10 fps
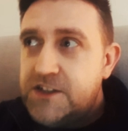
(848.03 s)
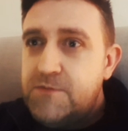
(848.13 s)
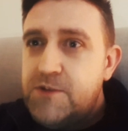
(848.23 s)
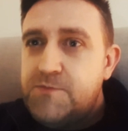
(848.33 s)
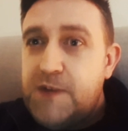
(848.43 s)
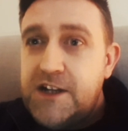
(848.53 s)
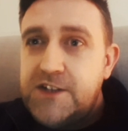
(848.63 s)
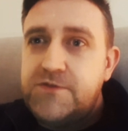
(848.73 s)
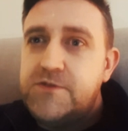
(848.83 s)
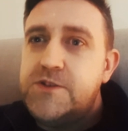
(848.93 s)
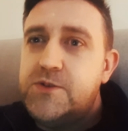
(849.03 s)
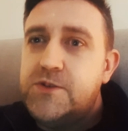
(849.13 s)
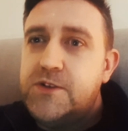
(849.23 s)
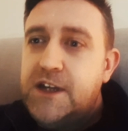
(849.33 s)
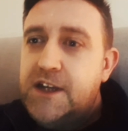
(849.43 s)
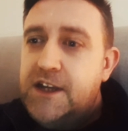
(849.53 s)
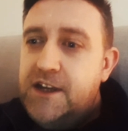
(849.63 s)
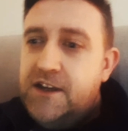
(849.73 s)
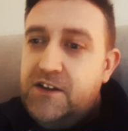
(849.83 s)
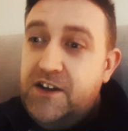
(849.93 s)
time that I passed through a door,
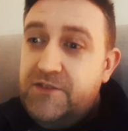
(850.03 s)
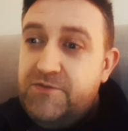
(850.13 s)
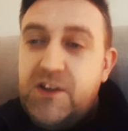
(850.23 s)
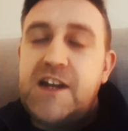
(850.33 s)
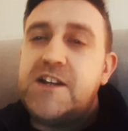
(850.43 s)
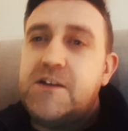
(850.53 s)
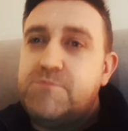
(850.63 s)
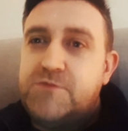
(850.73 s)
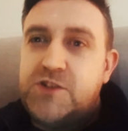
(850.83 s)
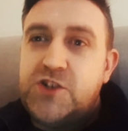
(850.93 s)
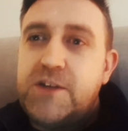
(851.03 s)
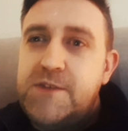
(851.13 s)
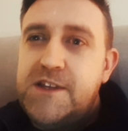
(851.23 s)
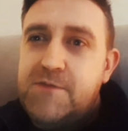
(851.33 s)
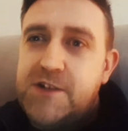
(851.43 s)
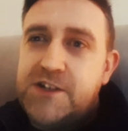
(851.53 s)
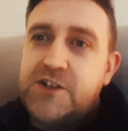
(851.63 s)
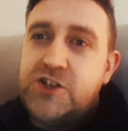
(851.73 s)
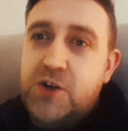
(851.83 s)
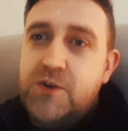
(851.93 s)
it ended up shocking me that much.
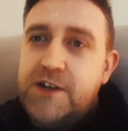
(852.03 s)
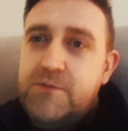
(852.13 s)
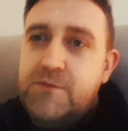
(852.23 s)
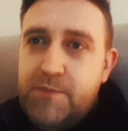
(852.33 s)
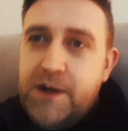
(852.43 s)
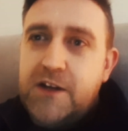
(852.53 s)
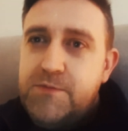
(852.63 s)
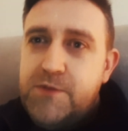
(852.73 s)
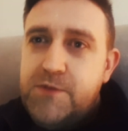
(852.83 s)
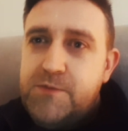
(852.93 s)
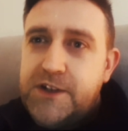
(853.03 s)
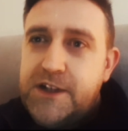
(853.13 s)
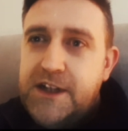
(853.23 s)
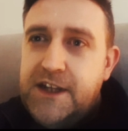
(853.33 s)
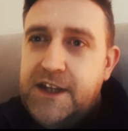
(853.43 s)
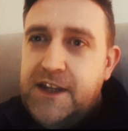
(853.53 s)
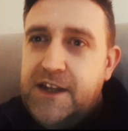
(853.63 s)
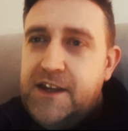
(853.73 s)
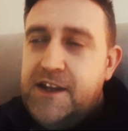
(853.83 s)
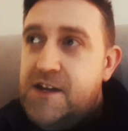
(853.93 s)
I jolted and woke back up in my body.
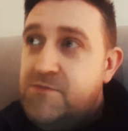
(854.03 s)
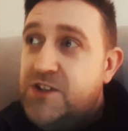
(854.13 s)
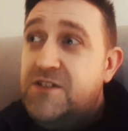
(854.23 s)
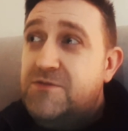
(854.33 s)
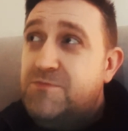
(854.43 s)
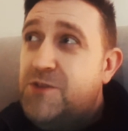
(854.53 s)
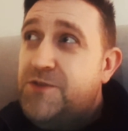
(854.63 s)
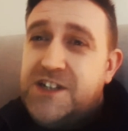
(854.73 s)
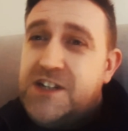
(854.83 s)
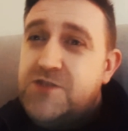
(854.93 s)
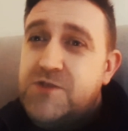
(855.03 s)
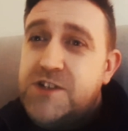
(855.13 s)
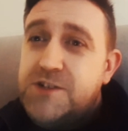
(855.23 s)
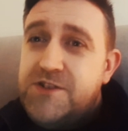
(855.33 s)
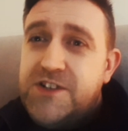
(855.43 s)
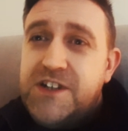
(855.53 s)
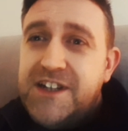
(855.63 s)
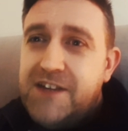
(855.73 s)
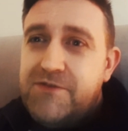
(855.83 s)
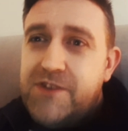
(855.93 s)
So my first astral experience, I
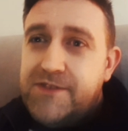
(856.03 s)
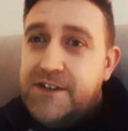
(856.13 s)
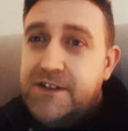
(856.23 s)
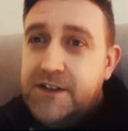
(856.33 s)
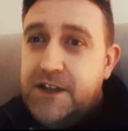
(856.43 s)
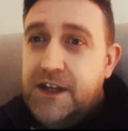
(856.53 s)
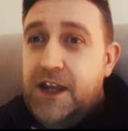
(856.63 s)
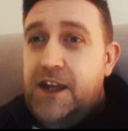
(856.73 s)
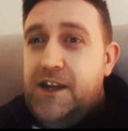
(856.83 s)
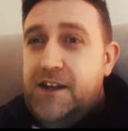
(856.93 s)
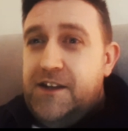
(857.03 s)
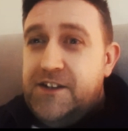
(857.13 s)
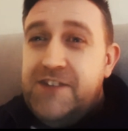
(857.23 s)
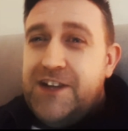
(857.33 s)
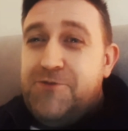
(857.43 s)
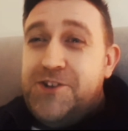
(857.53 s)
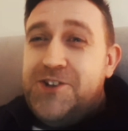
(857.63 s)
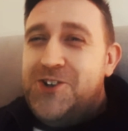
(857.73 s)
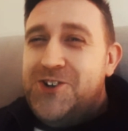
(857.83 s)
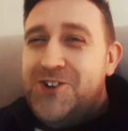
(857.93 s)
didn't get very far. Didn't even get through the
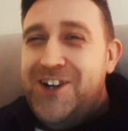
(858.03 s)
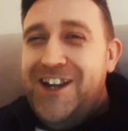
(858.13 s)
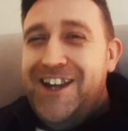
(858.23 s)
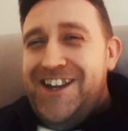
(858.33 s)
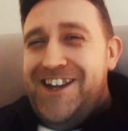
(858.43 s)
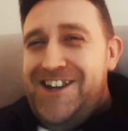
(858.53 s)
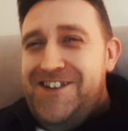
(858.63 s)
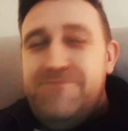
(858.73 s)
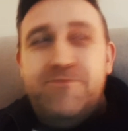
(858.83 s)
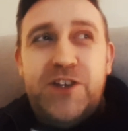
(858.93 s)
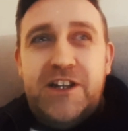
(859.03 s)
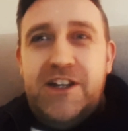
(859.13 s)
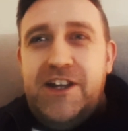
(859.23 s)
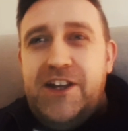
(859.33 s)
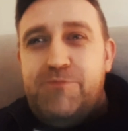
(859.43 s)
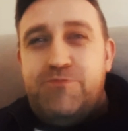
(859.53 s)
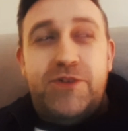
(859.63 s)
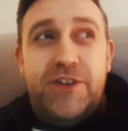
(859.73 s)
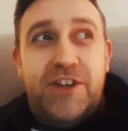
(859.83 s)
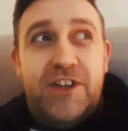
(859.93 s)
door. But then
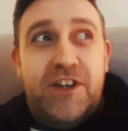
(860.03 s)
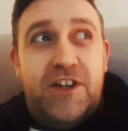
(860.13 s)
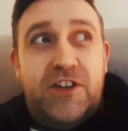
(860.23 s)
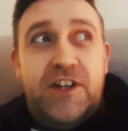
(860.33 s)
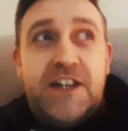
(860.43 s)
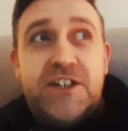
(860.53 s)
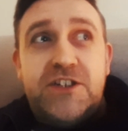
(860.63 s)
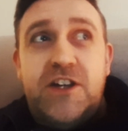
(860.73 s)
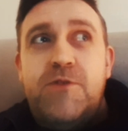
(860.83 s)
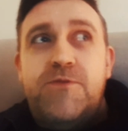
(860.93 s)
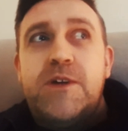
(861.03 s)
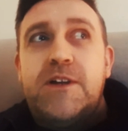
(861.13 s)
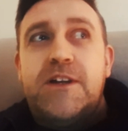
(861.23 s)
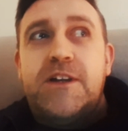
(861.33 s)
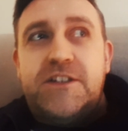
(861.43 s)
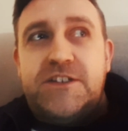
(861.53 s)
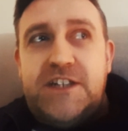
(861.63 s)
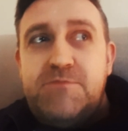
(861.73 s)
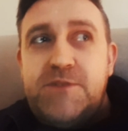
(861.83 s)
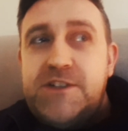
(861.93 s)
the next time I thought, well, I'll
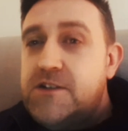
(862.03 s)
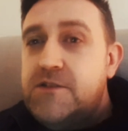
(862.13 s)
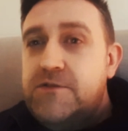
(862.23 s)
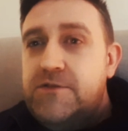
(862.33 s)
test myself.